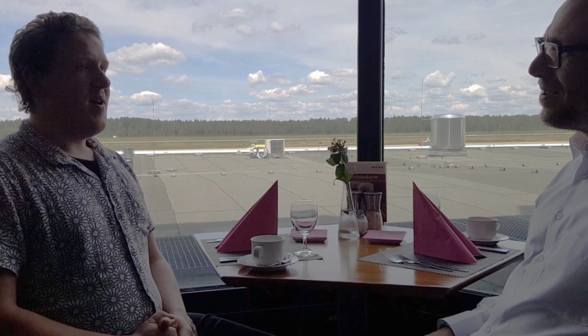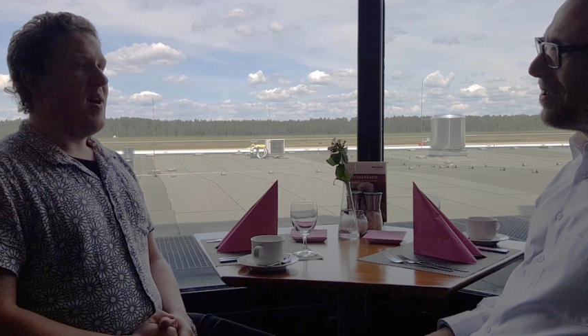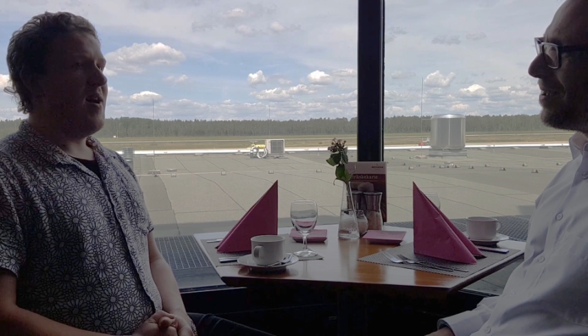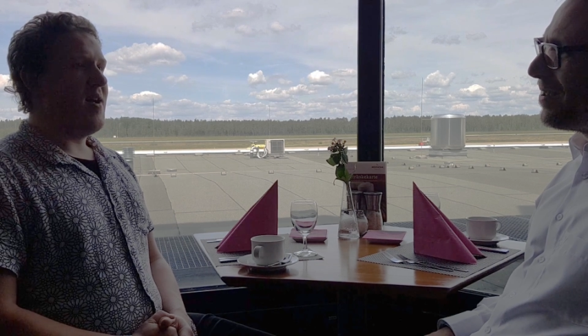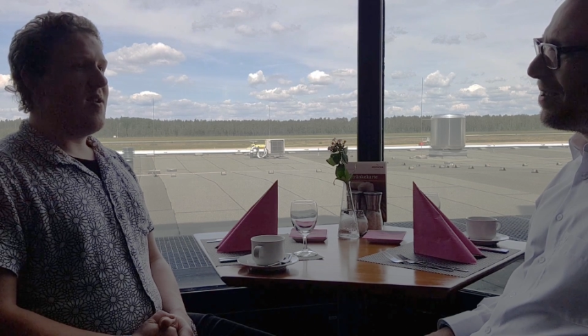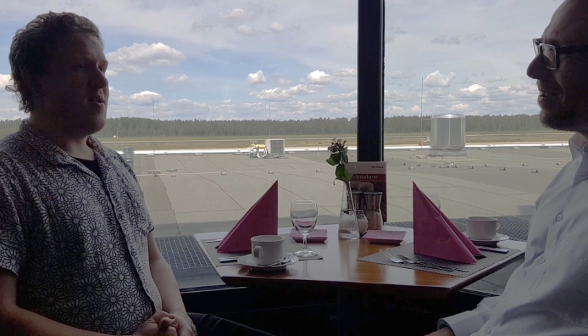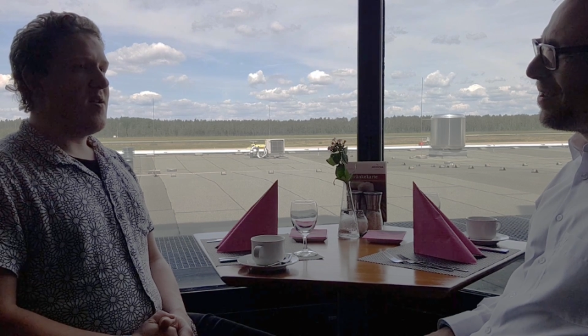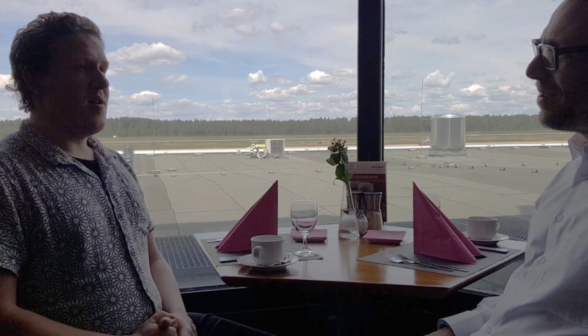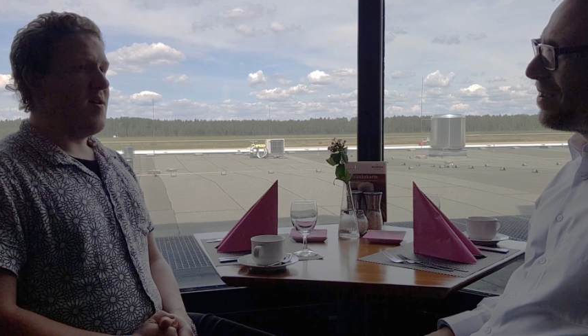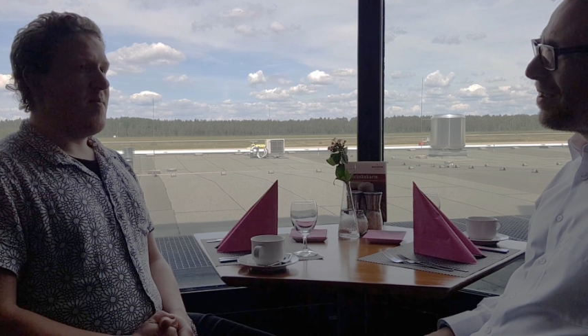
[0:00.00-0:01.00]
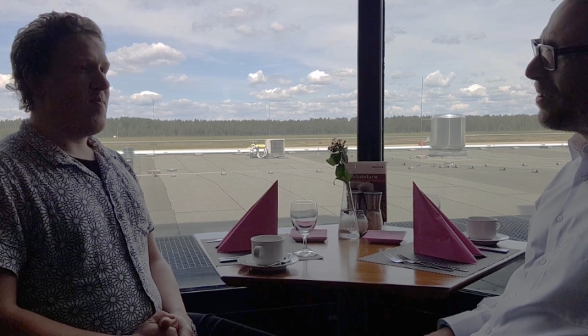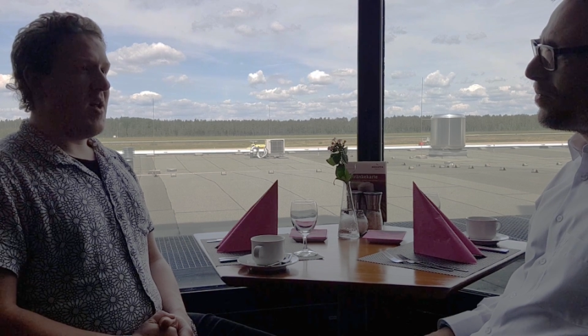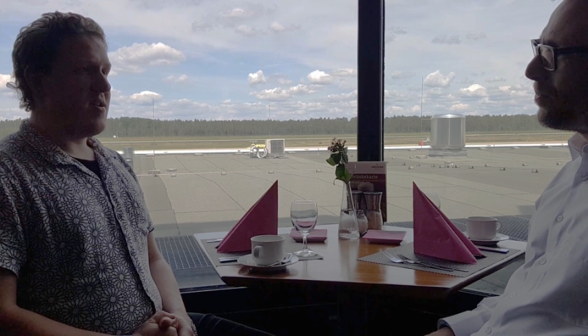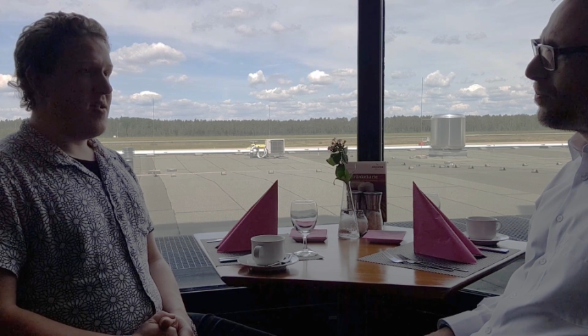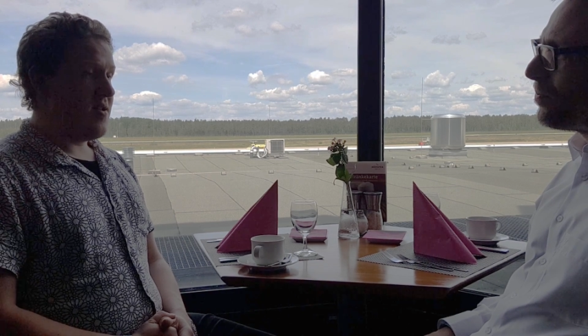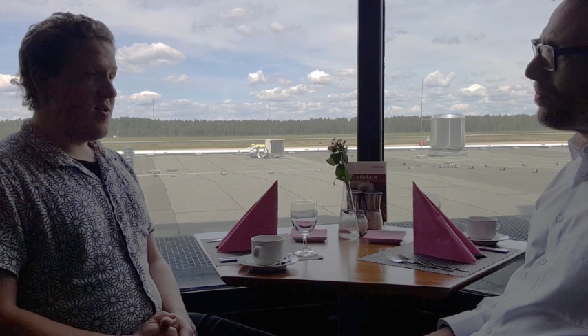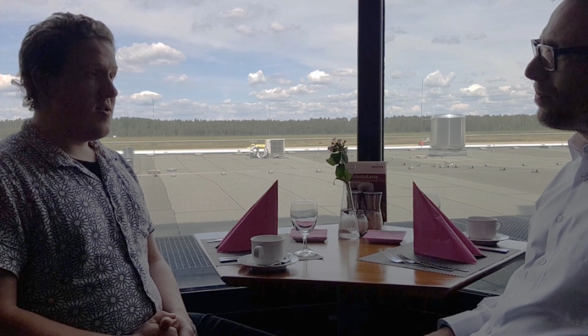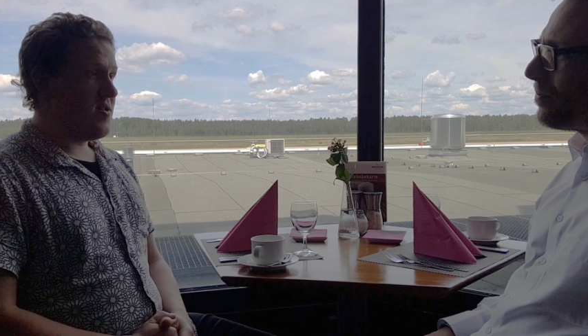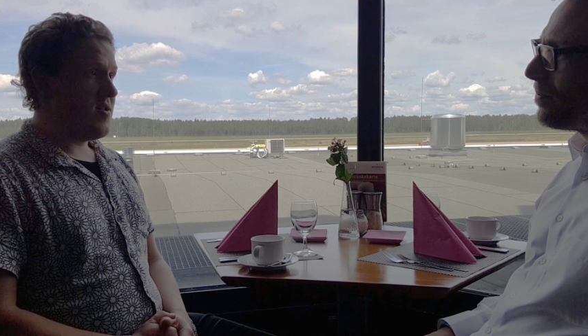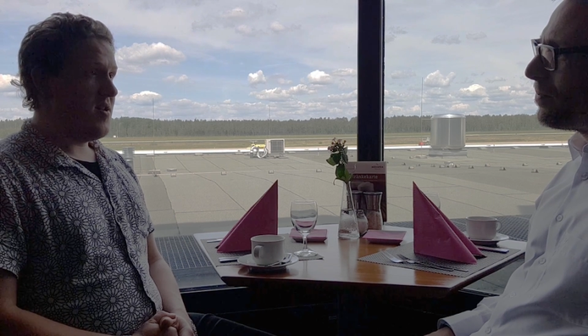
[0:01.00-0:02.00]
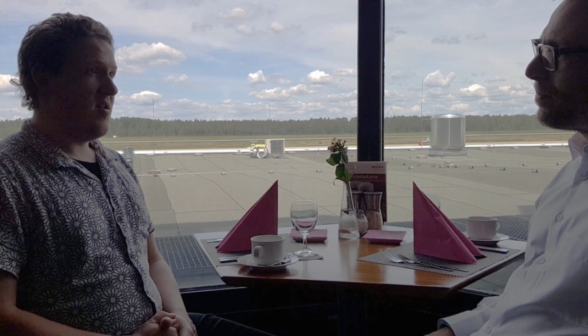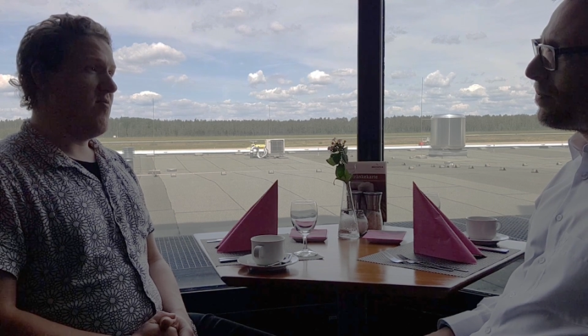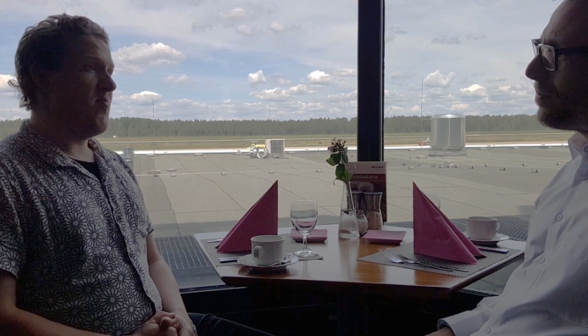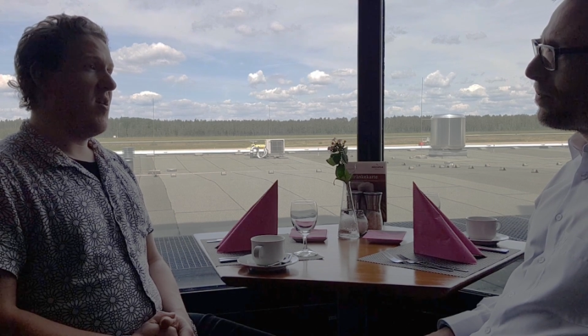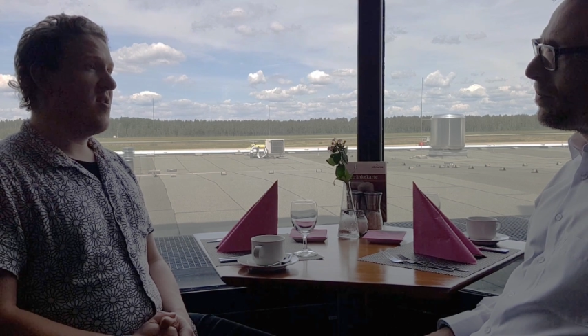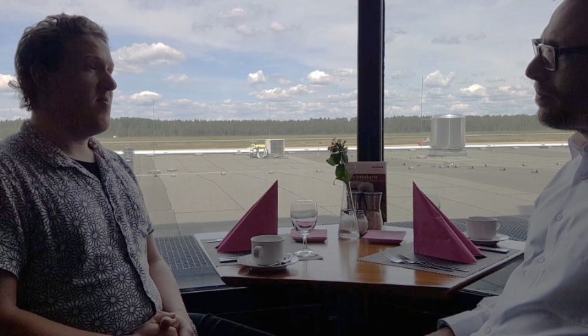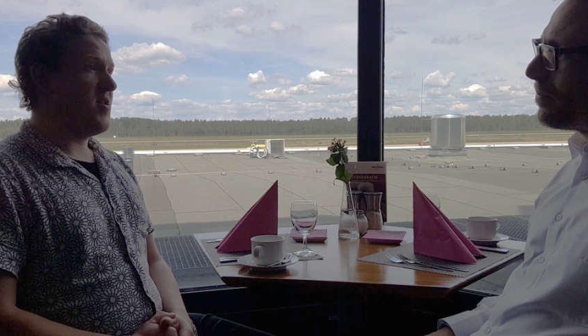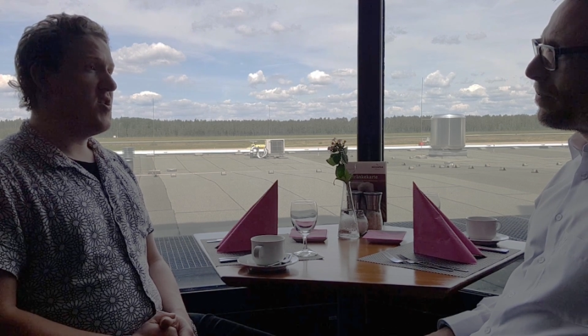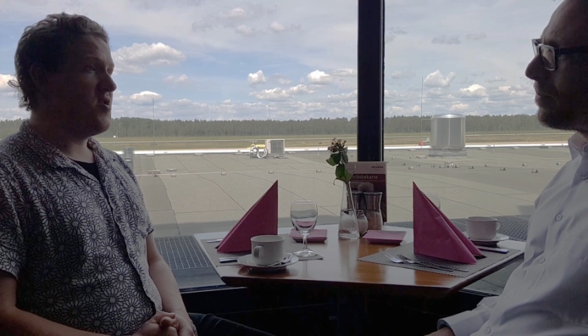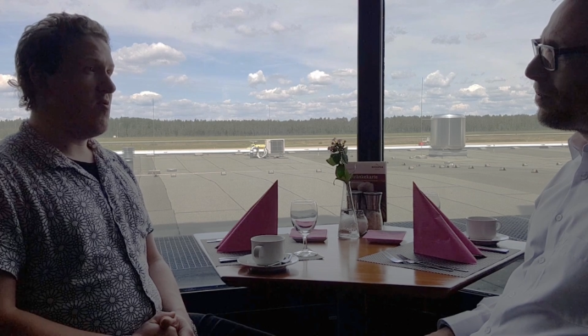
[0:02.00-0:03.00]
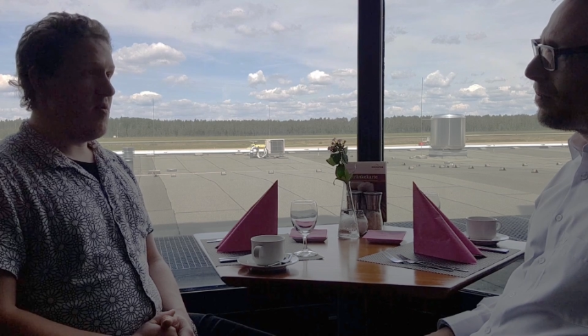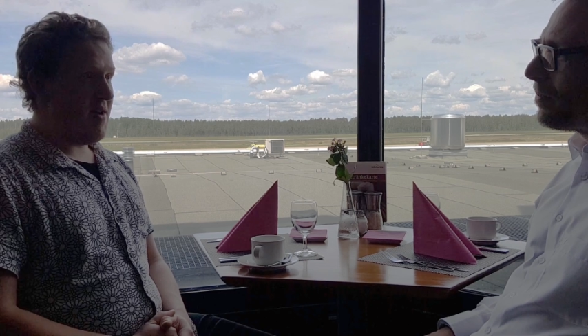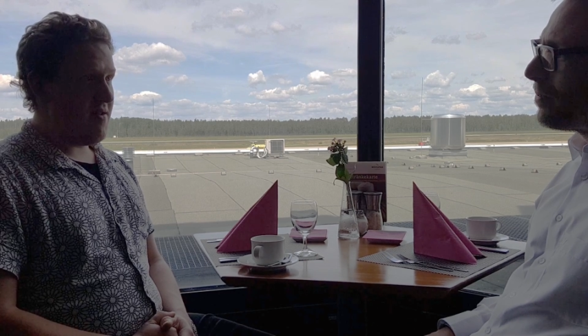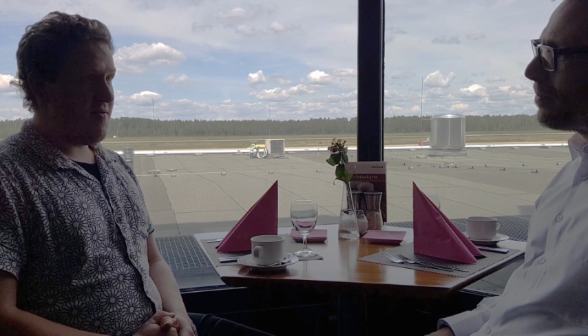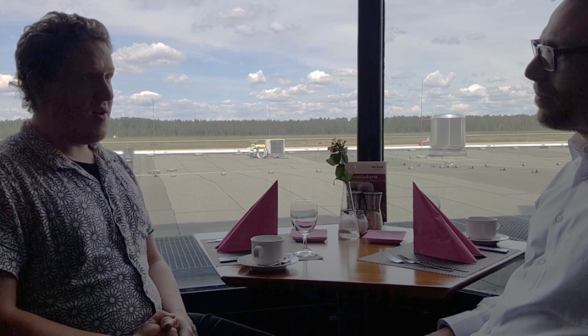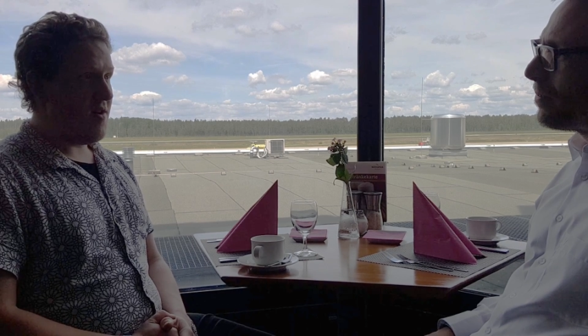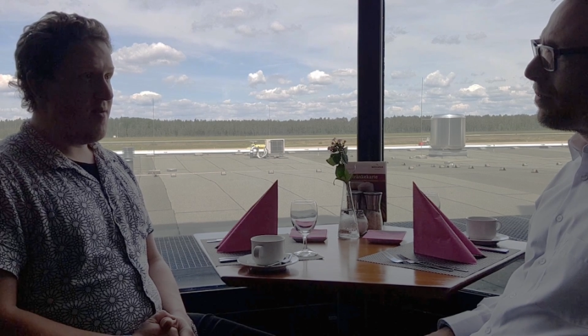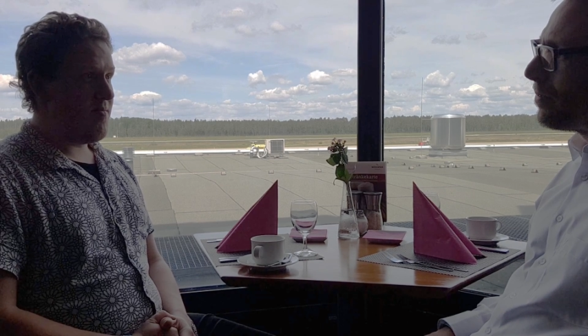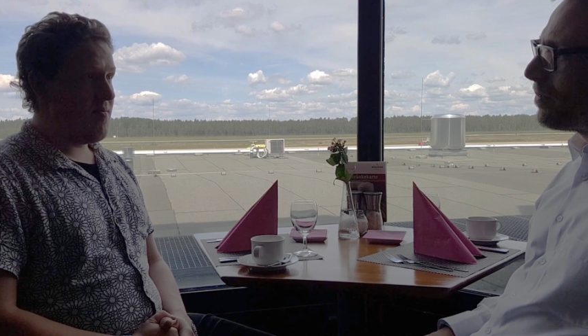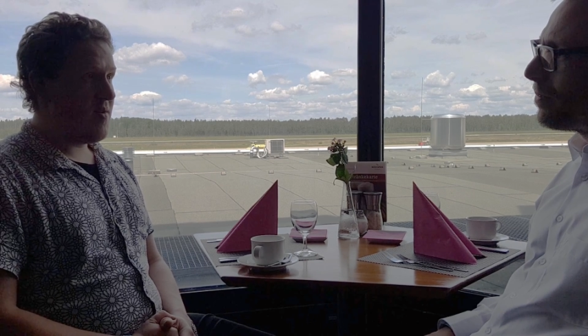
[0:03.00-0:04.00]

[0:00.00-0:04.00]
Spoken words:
And I did this in a remarkably short amount of time,